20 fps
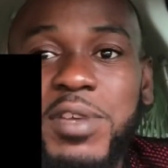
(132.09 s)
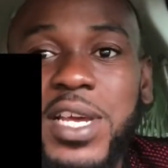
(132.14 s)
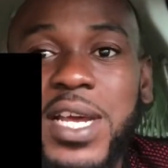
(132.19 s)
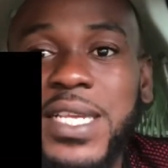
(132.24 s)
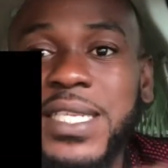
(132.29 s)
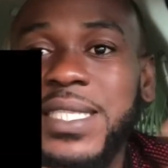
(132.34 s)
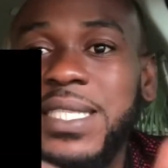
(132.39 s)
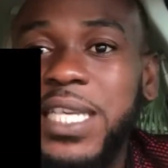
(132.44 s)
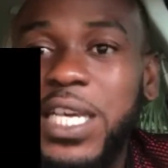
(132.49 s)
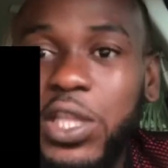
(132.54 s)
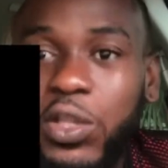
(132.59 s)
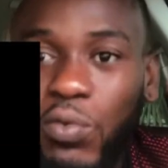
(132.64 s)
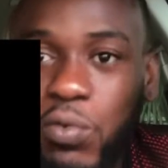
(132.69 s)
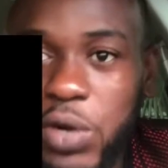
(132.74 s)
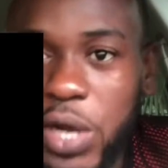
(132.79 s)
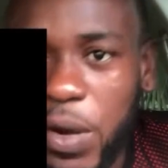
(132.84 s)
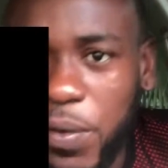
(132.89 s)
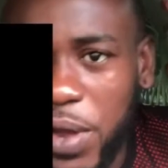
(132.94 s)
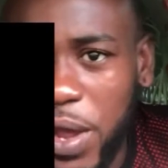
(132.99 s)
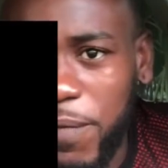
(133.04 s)
and stay tuned
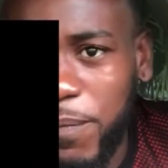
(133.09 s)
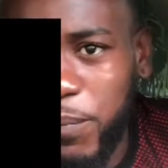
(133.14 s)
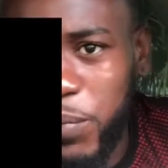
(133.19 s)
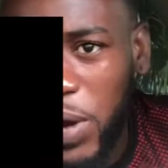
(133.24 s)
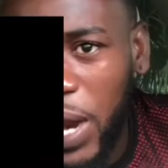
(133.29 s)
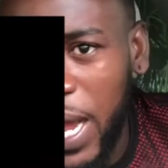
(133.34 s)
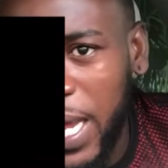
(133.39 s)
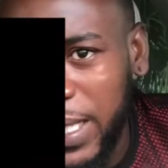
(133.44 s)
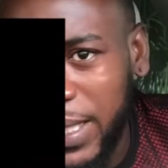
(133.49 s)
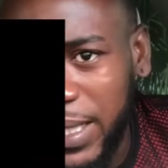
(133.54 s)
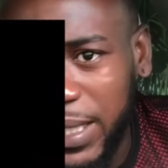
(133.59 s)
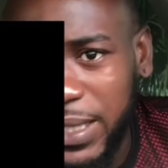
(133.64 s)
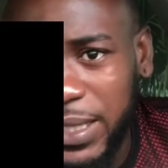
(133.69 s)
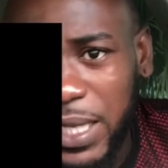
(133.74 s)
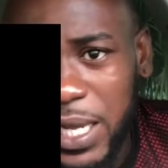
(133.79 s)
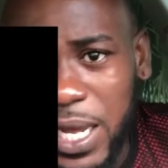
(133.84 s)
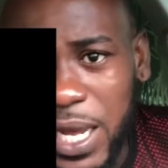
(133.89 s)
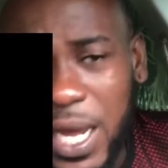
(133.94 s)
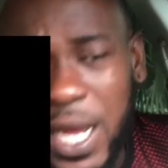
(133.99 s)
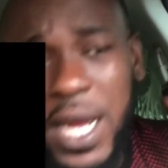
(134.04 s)
because we have prizes,
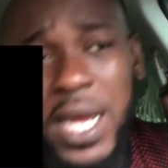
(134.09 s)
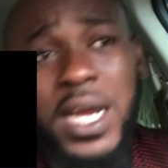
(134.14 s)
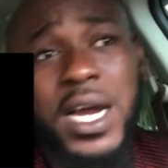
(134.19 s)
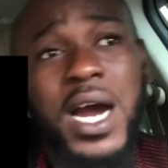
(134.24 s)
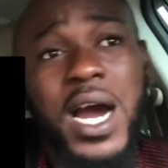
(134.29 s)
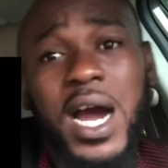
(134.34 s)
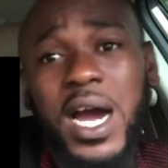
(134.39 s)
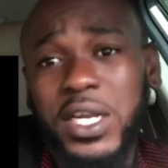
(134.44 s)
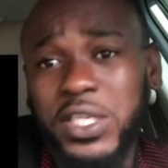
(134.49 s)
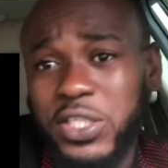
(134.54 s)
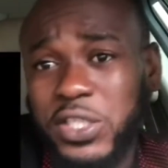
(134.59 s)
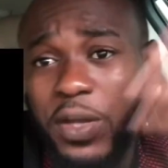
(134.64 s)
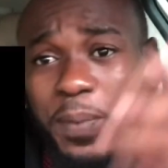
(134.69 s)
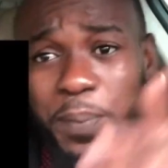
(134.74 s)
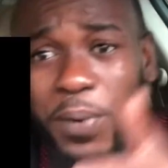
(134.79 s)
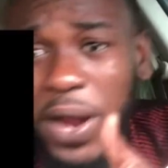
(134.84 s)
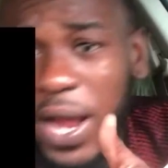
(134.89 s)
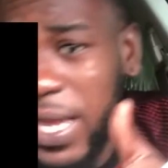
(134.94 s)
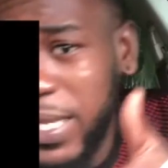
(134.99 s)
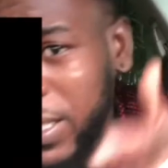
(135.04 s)

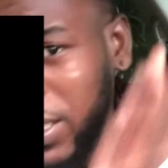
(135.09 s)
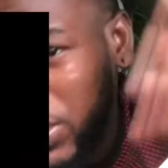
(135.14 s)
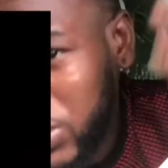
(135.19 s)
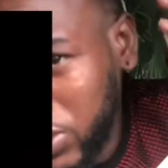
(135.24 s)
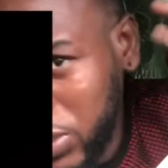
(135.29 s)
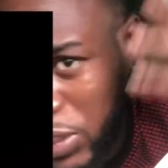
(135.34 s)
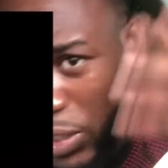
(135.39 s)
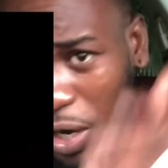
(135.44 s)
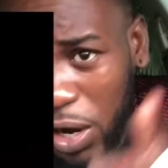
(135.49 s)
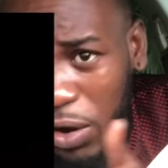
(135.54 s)
surprises, shout